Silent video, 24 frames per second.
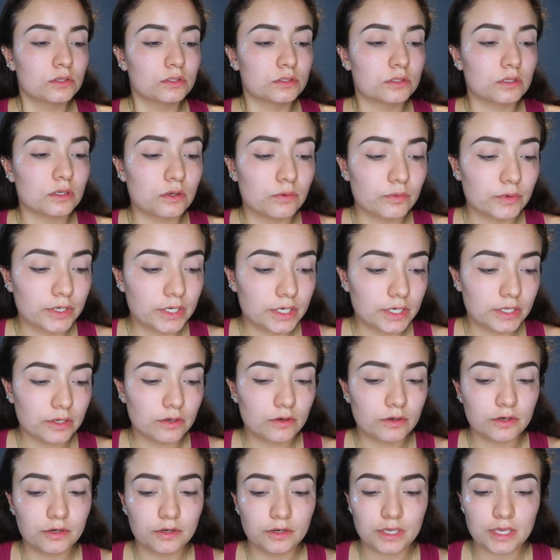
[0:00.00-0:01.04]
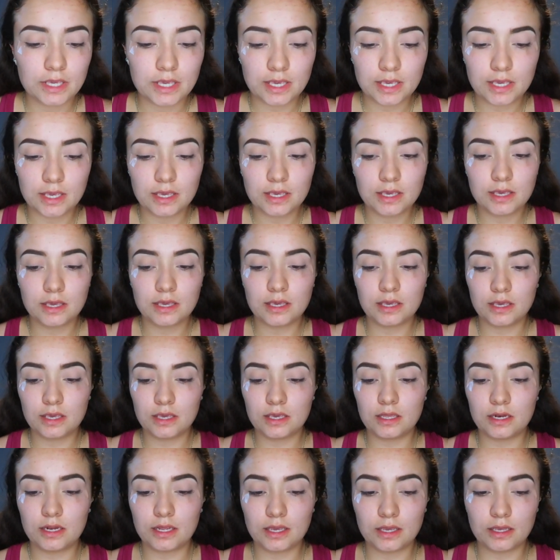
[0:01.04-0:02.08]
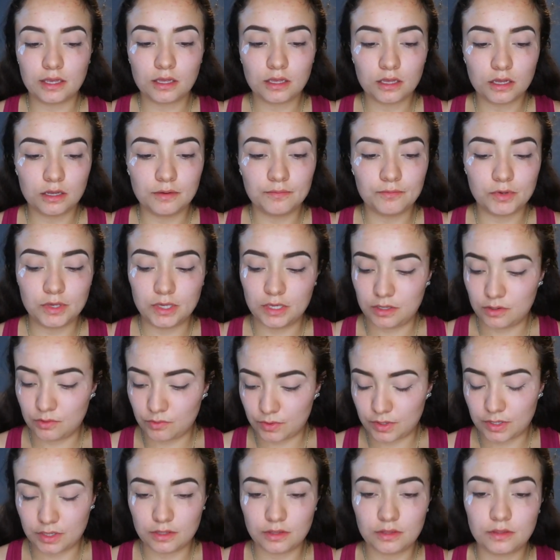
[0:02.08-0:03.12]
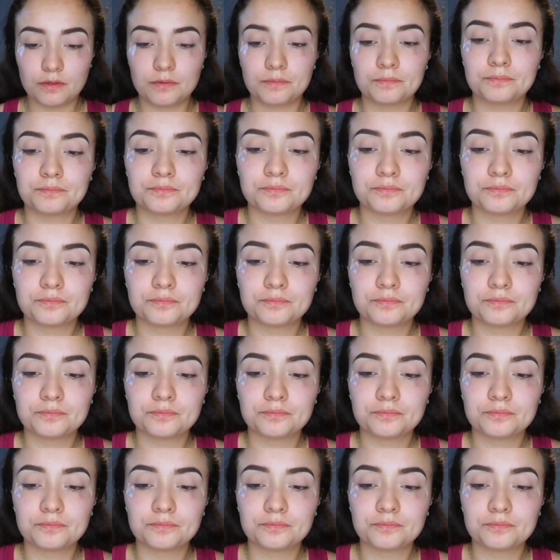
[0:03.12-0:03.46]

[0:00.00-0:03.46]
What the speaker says: So we're gonna go ahead and come in with